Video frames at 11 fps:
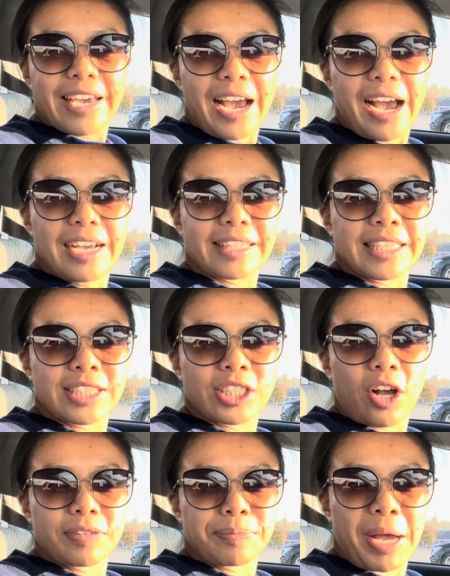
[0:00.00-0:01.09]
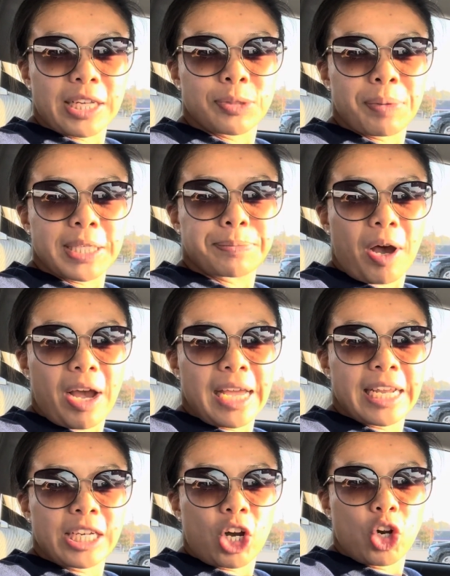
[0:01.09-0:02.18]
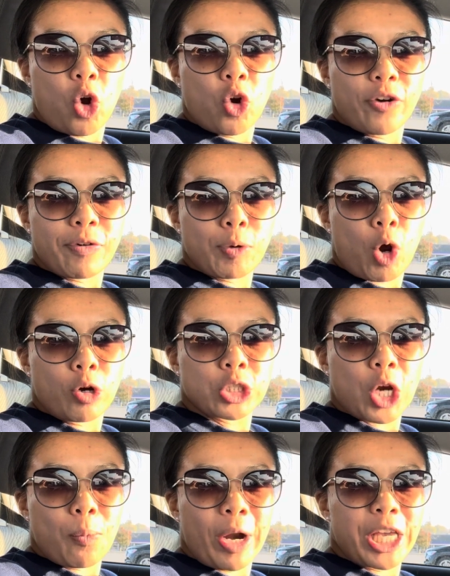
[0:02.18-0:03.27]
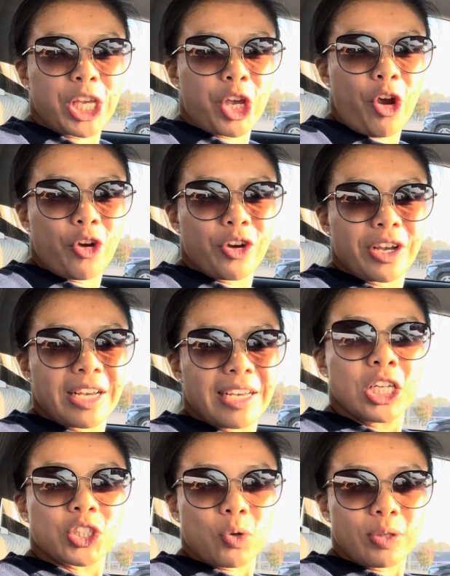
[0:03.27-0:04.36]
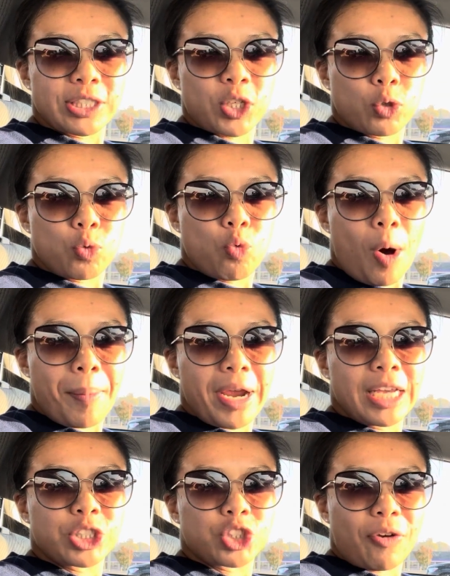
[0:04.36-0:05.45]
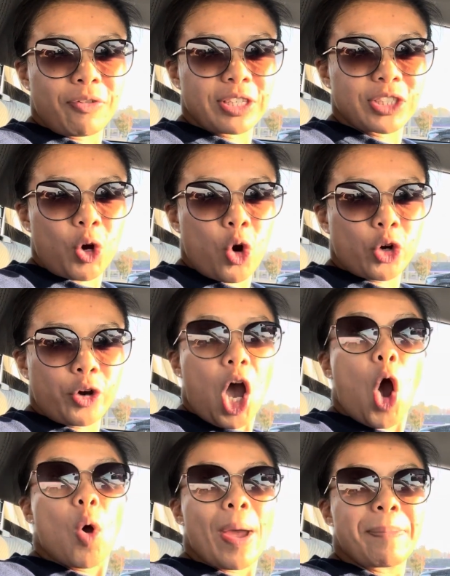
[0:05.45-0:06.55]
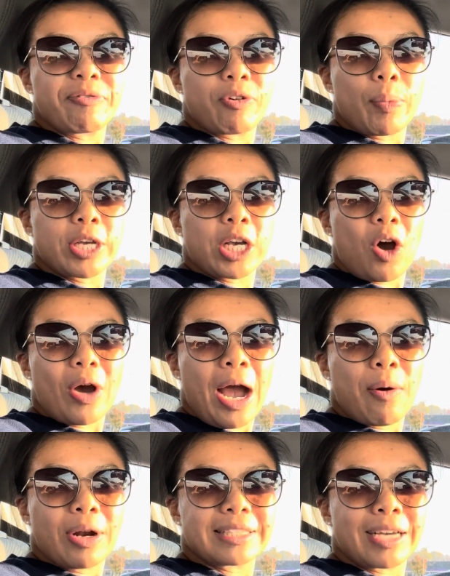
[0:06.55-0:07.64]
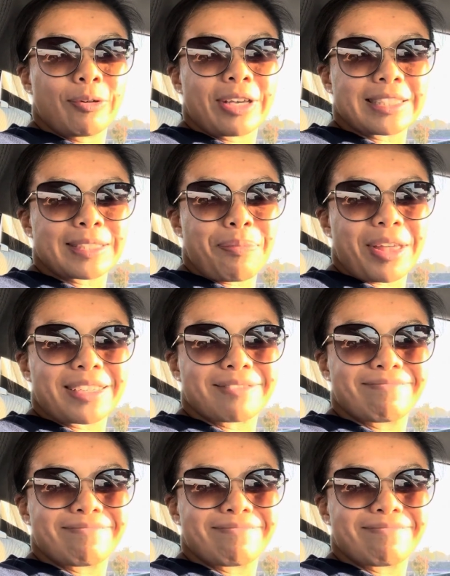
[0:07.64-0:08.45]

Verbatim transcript: guys, I just got back to my spot and I got an order from Cornershop right here. So let's go to Walmart and shop for this order. Oh, and before we go, I want to tell you guys something.